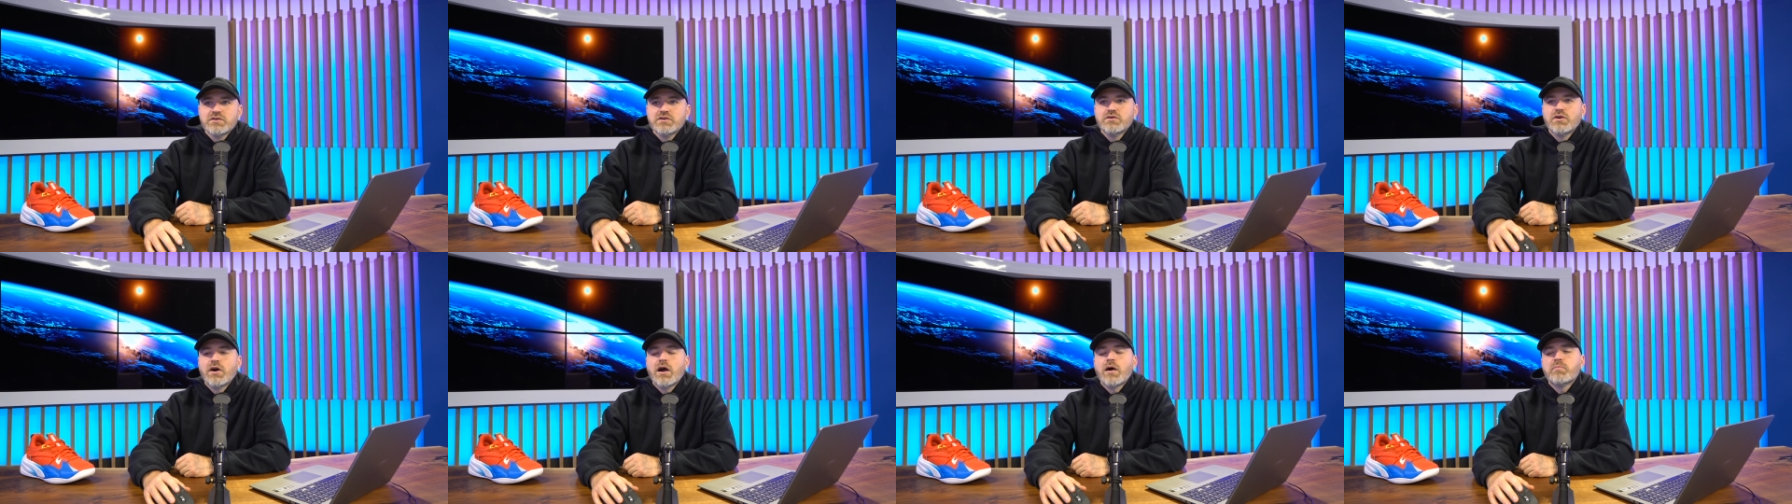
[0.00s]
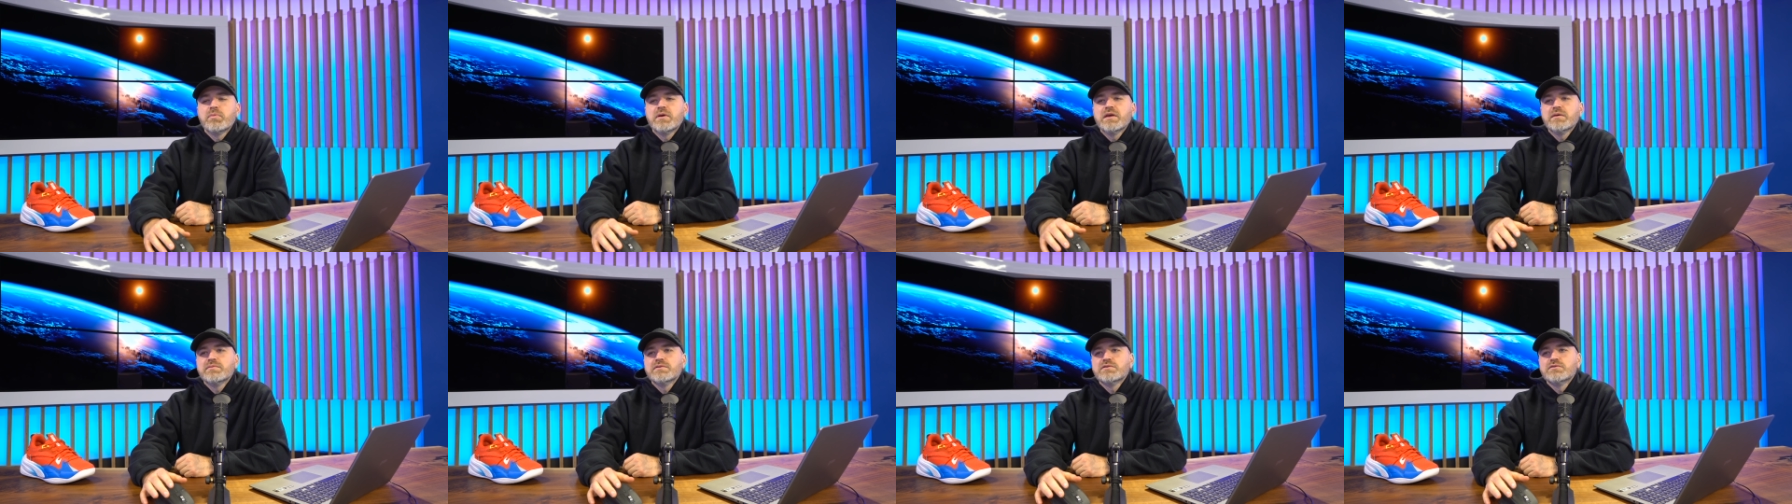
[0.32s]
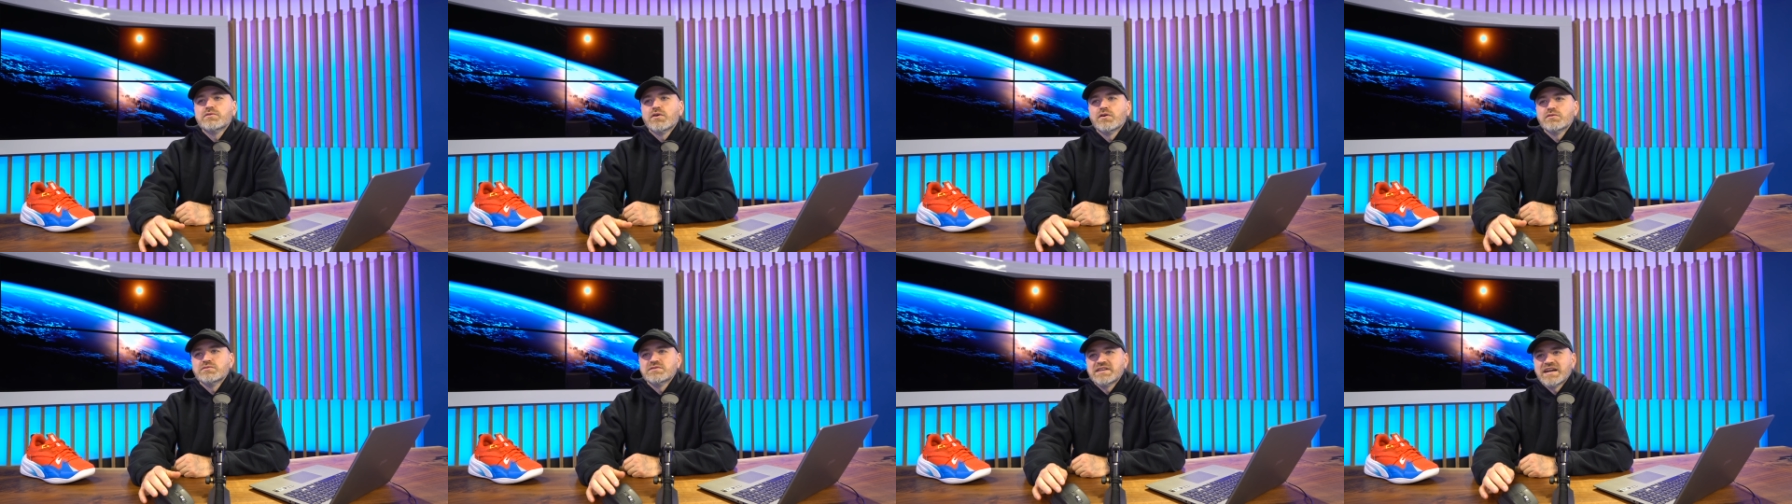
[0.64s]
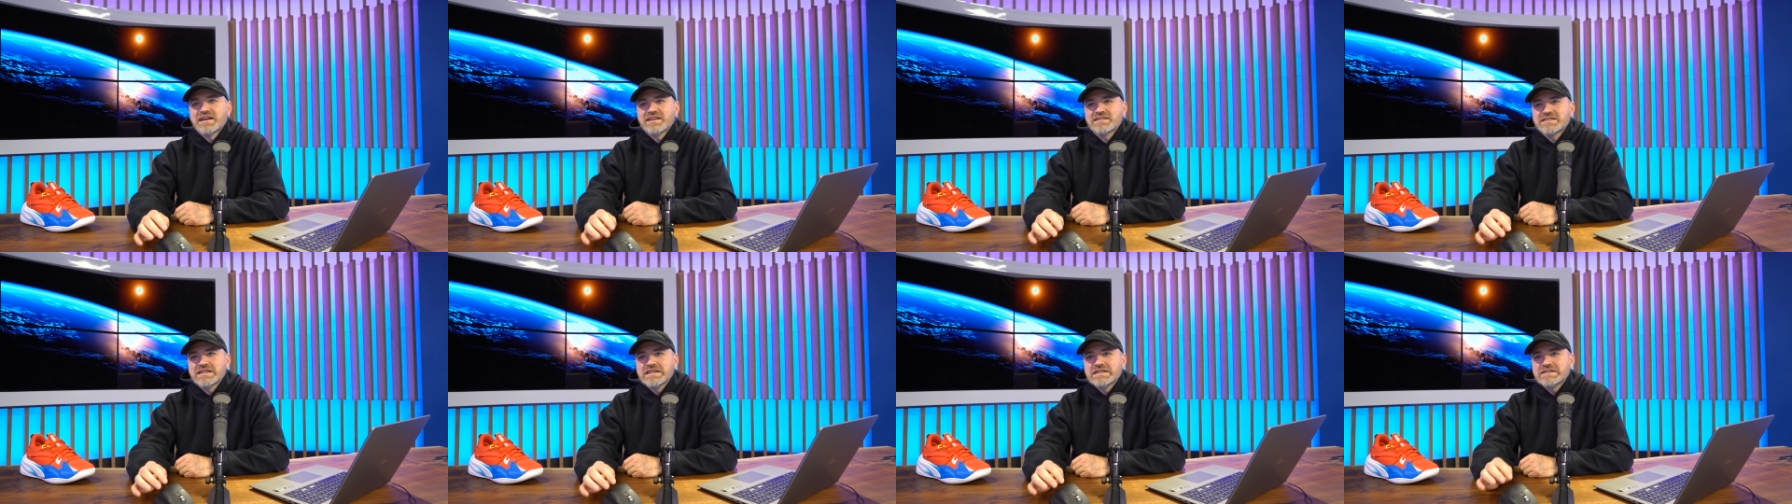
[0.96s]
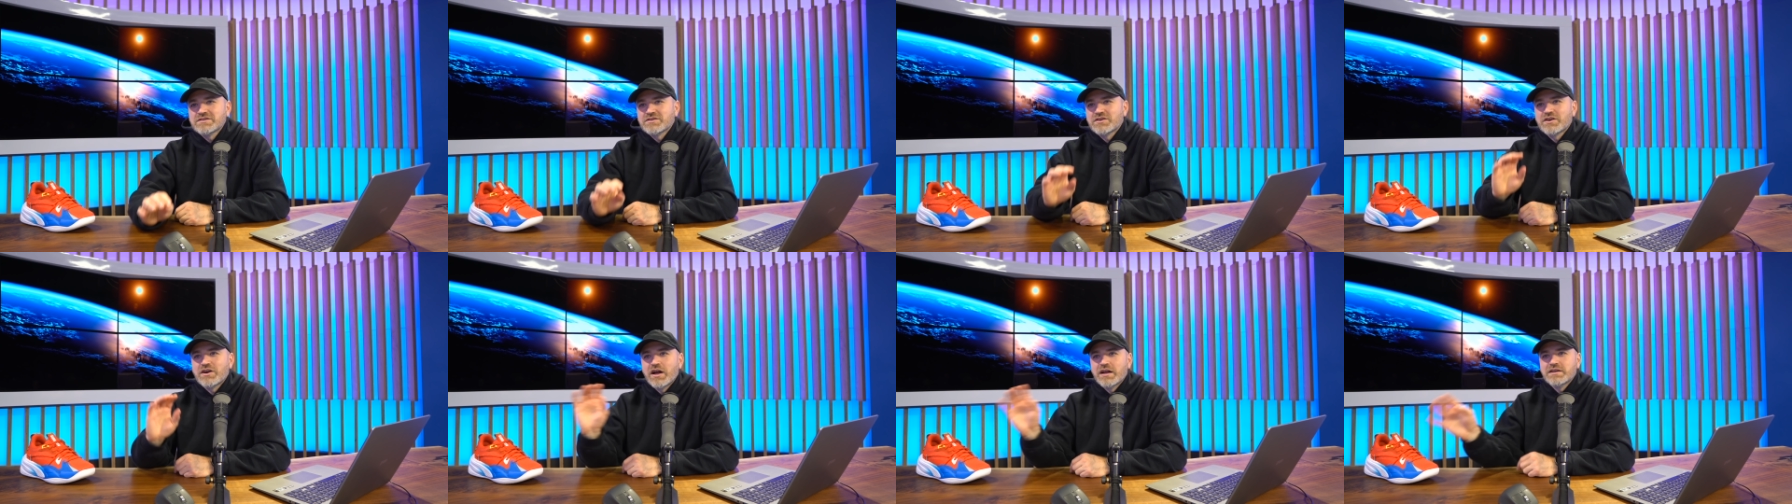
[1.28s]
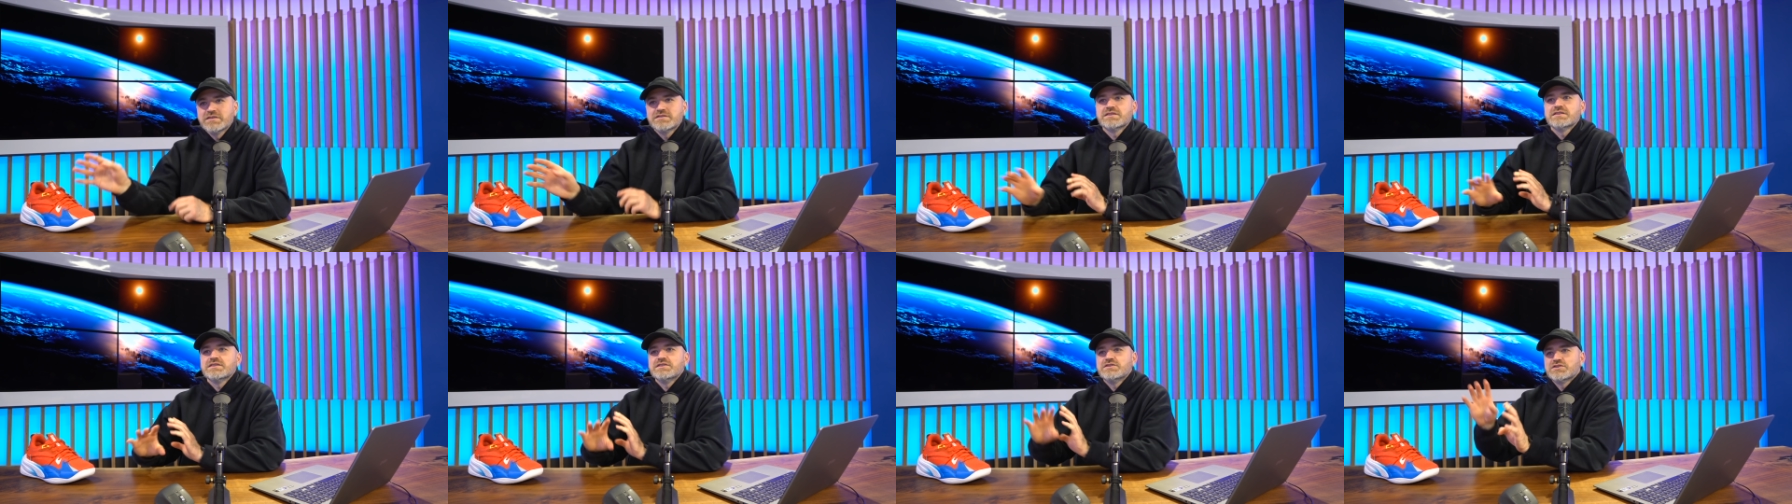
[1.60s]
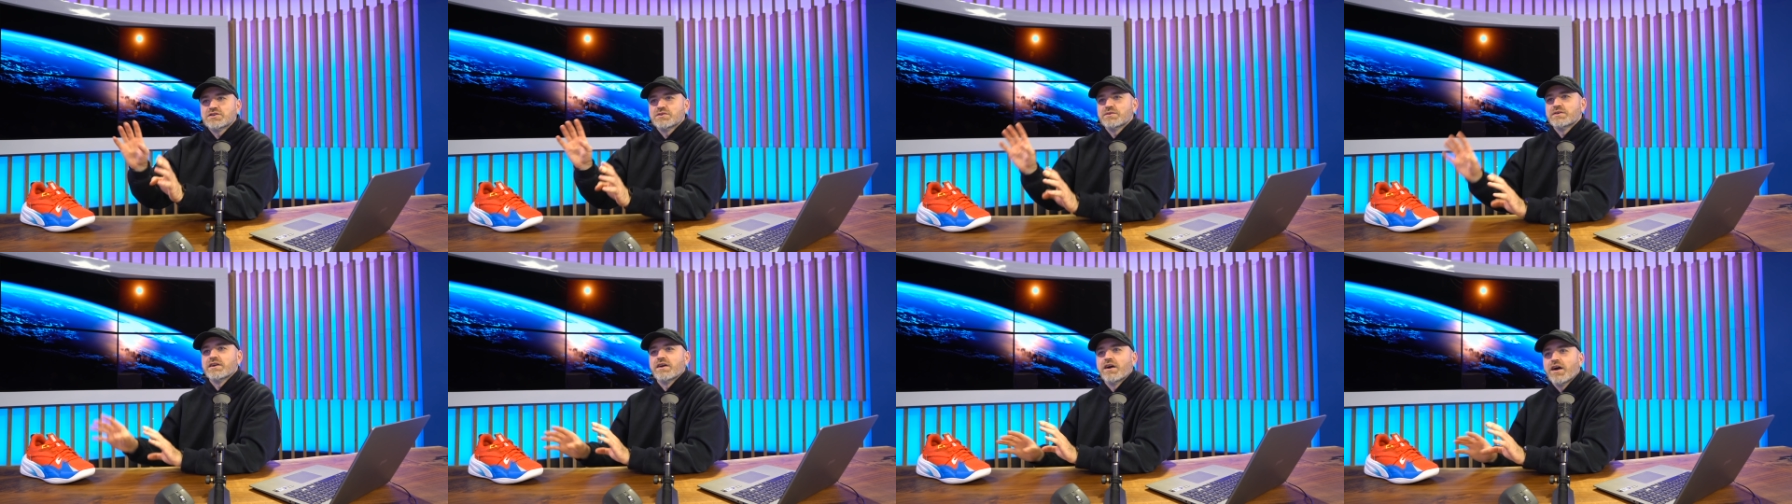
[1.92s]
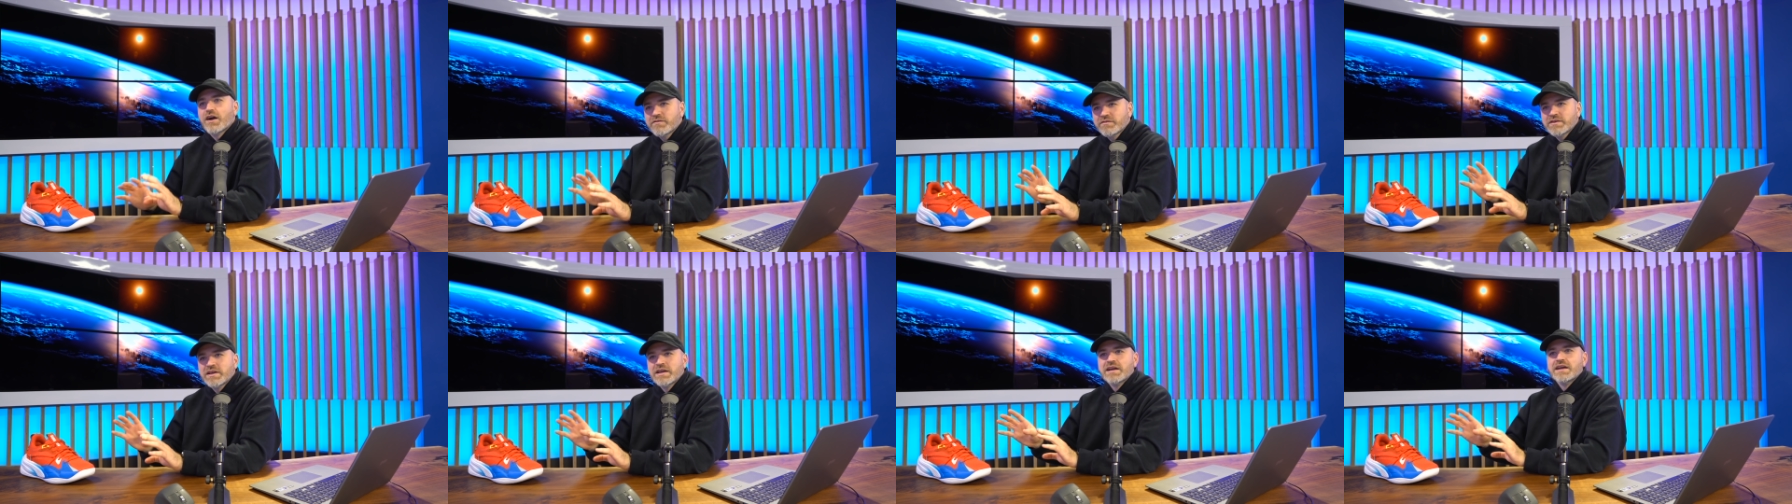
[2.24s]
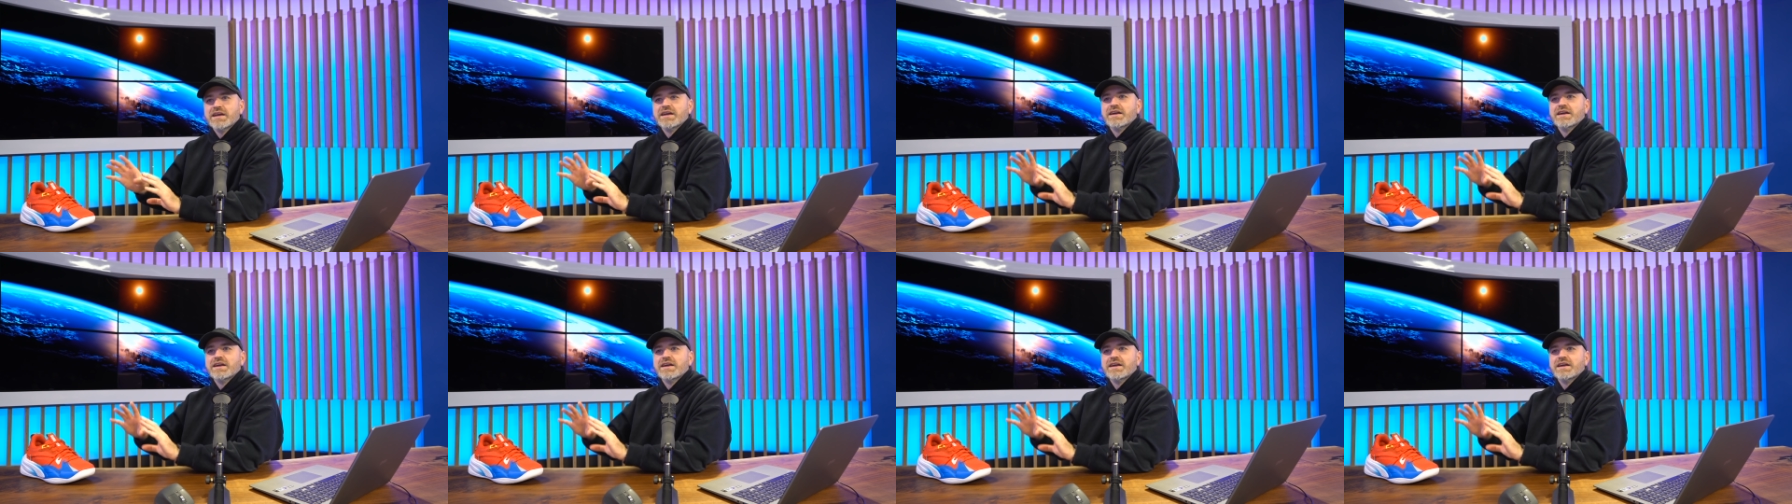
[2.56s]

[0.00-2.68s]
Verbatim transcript: You know how people who own Teslas are constantly showing off?